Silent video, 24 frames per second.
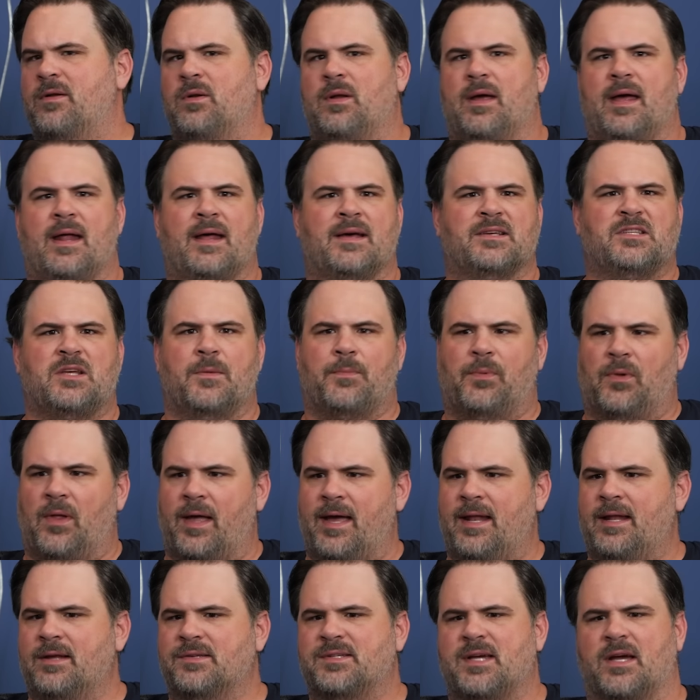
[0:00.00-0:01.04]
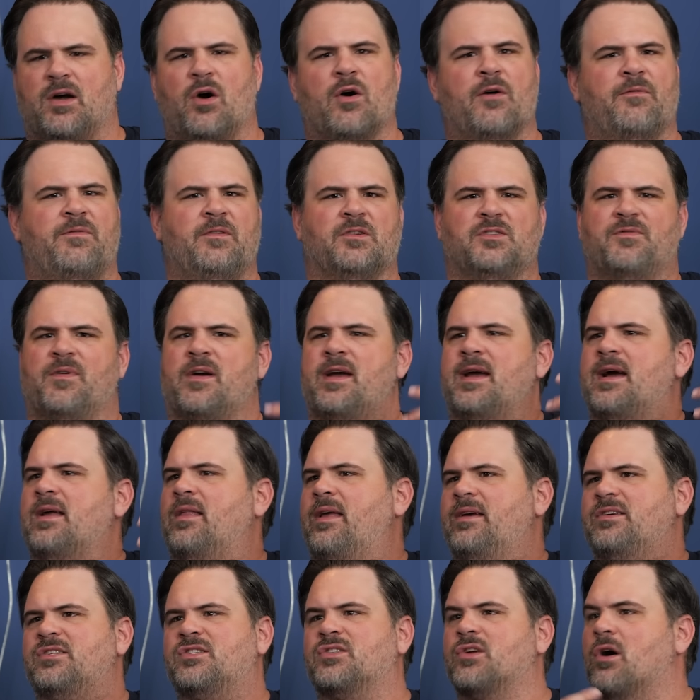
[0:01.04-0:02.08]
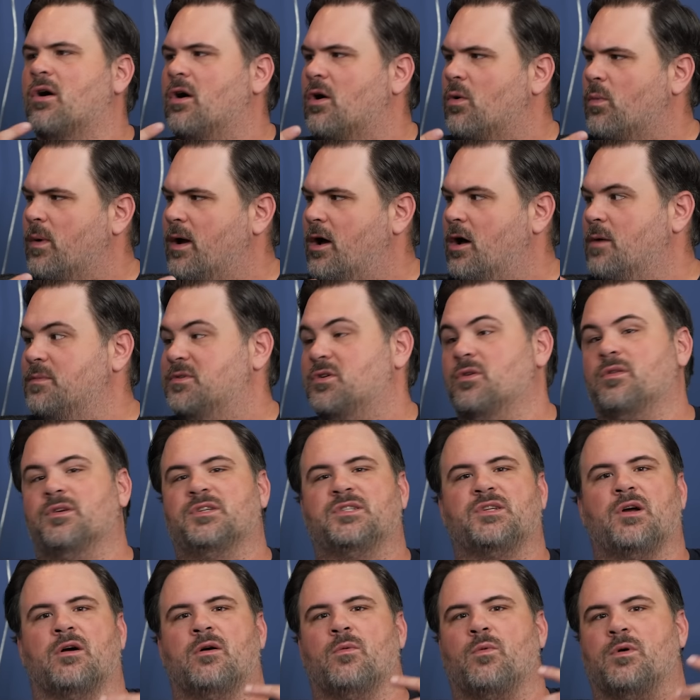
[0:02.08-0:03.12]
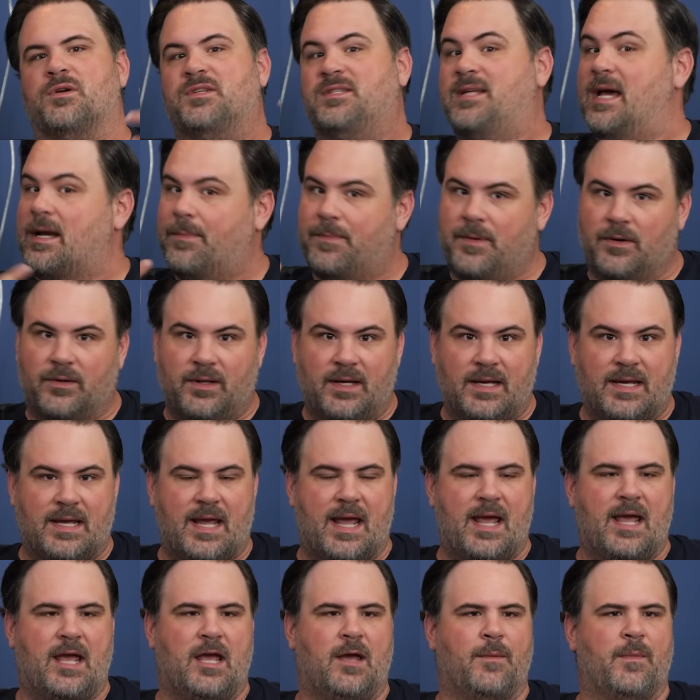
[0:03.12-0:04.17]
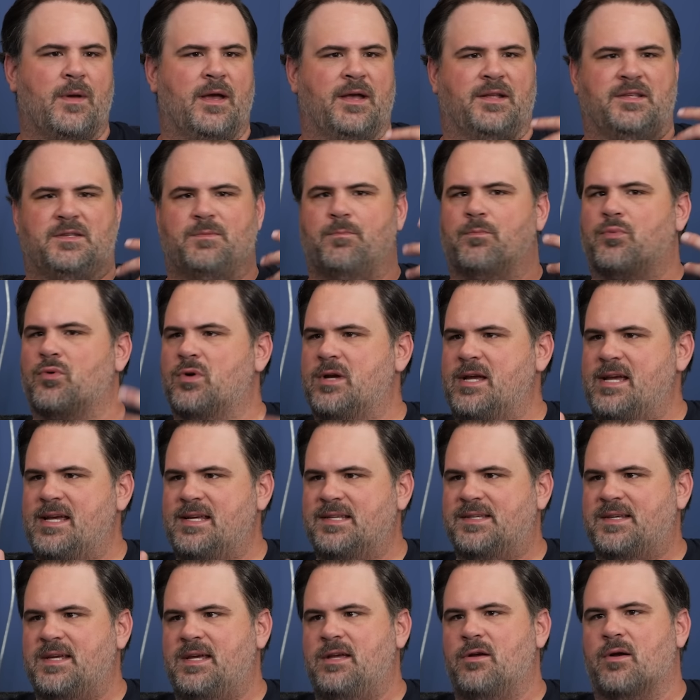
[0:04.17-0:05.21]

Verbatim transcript: And, and as I played it, it's like, oh, it feels very kind of like Star Realms or the Star Wars deck building game. It's breezy.